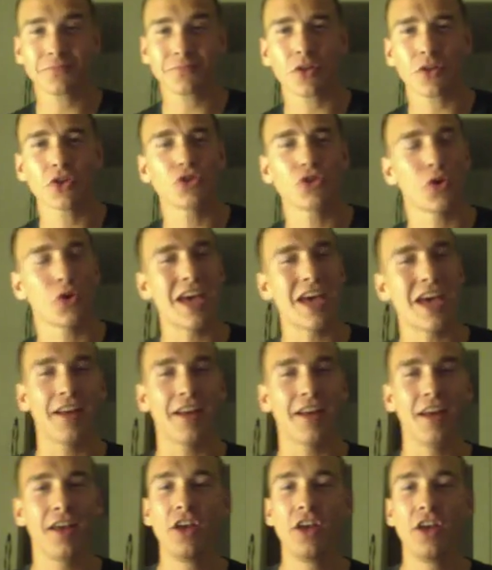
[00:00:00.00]
So he
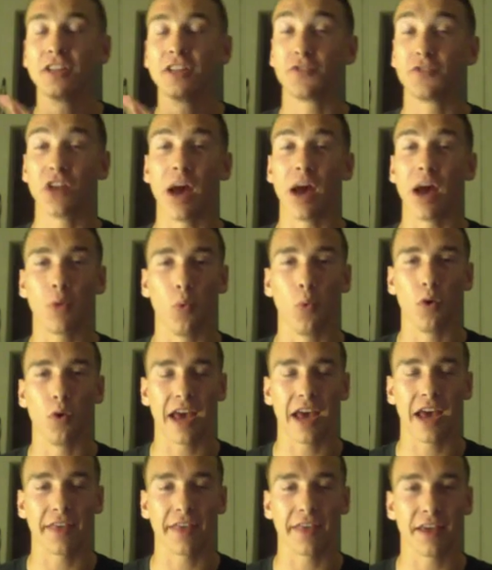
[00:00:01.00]
had this phenomenal work
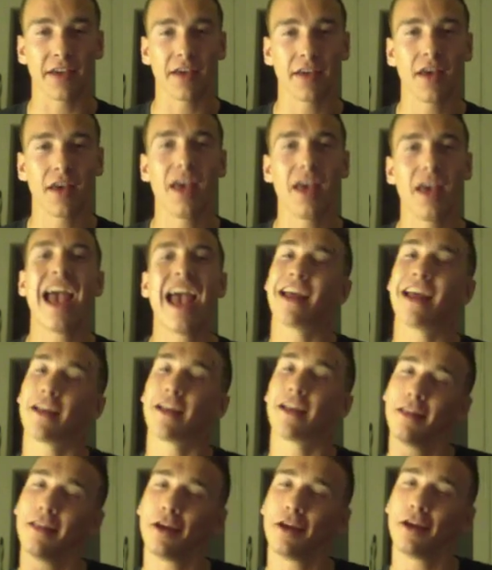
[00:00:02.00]
ethic, and he had a
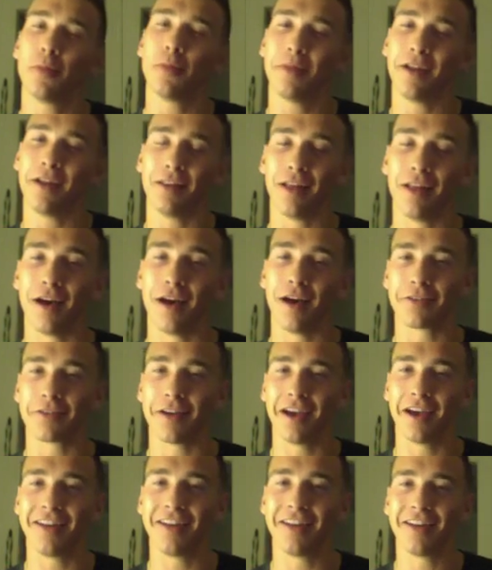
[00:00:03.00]
little bit of luck,
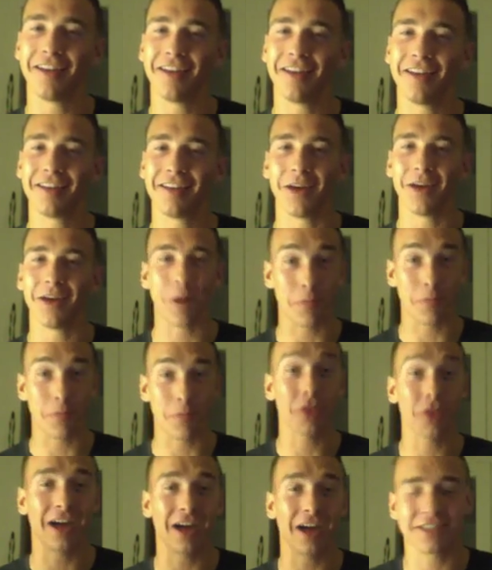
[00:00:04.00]
right? And my
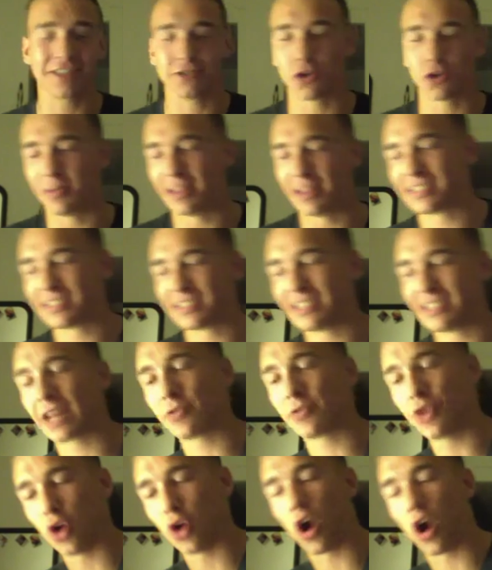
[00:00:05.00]
brother actually told me this. He's like,
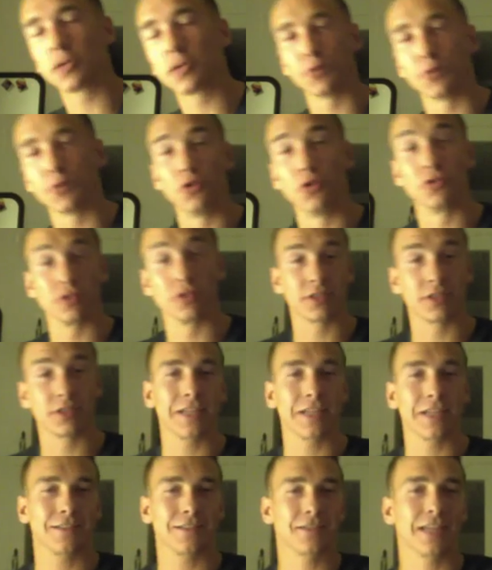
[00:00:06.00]
entrepreneurs or
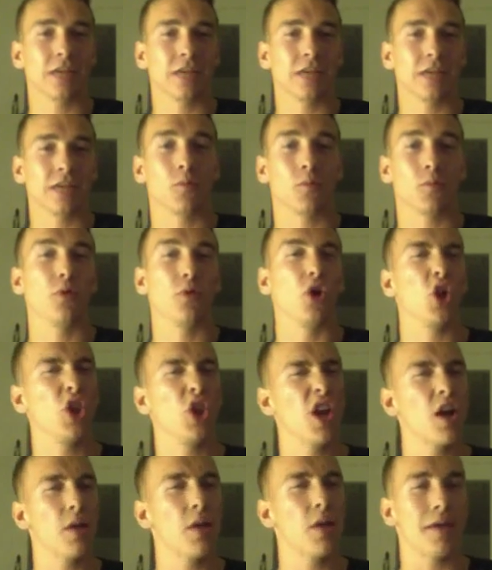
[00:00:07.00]
successful people are a
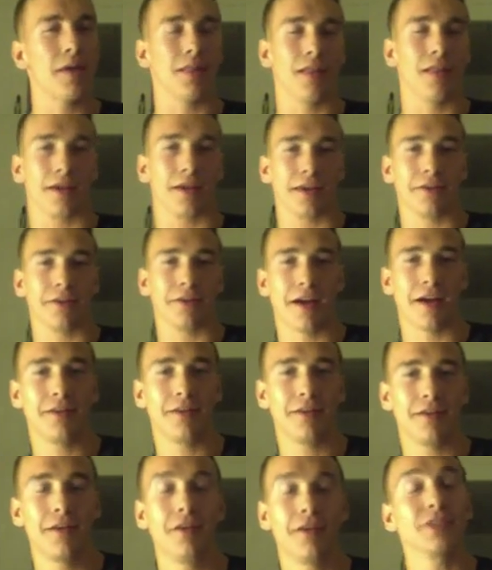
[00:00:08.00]
little bit lucky, right?
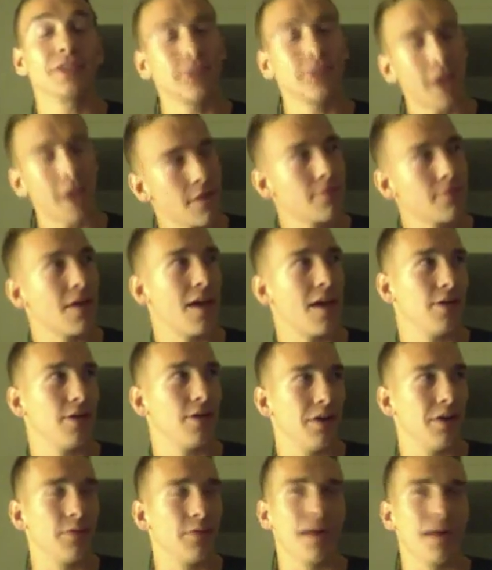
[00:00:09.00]
Yeah, you're right.
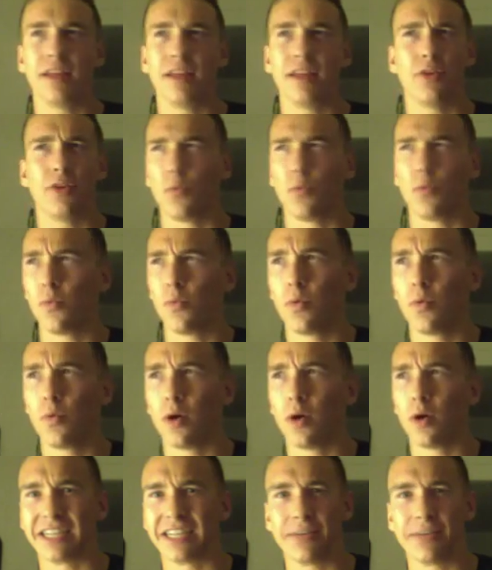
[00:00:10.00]
He ran in, what
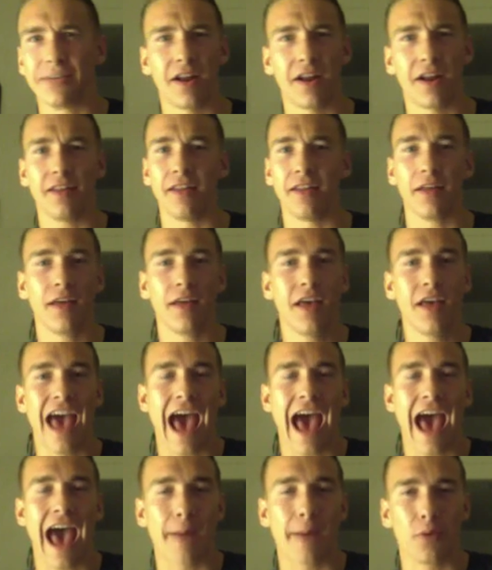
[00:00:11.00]
was it? He ran into
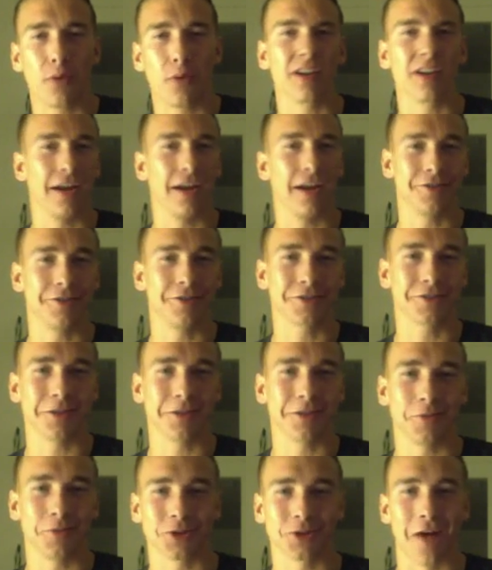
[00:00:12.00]
Apple and kind of took some of
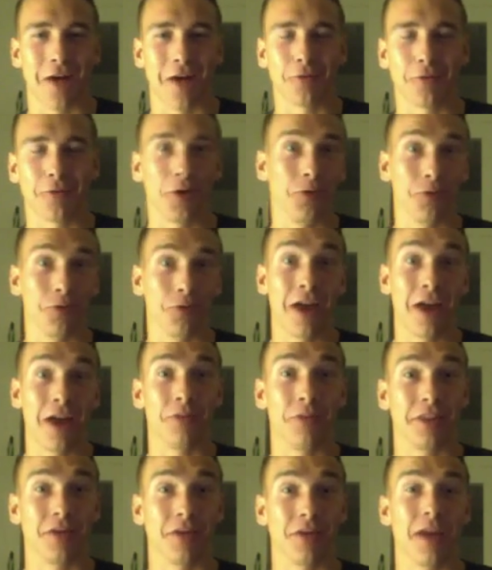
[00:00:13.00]
their software and ran
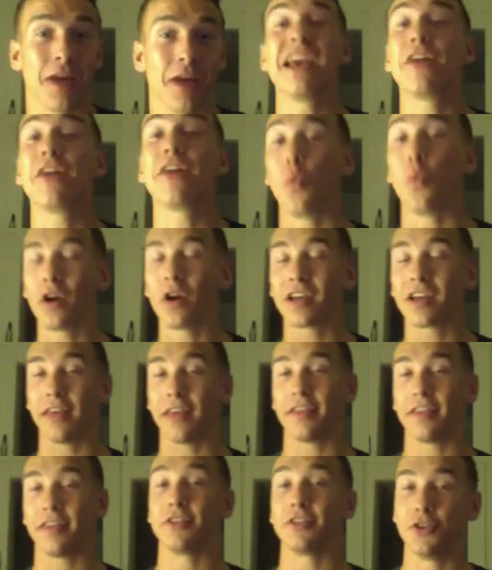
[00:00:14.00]
with it, right? But he had the work
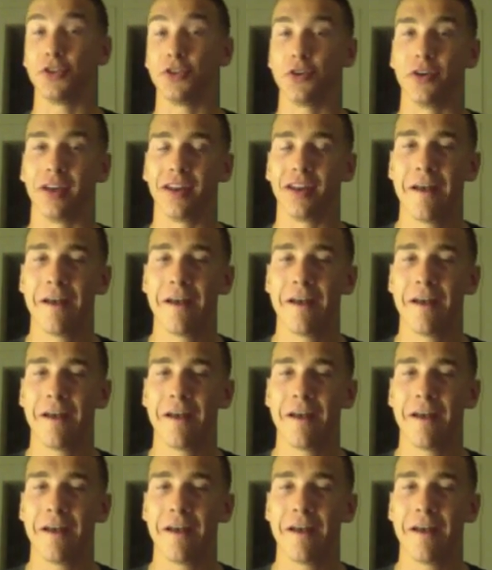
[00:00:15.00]
ethic to do it.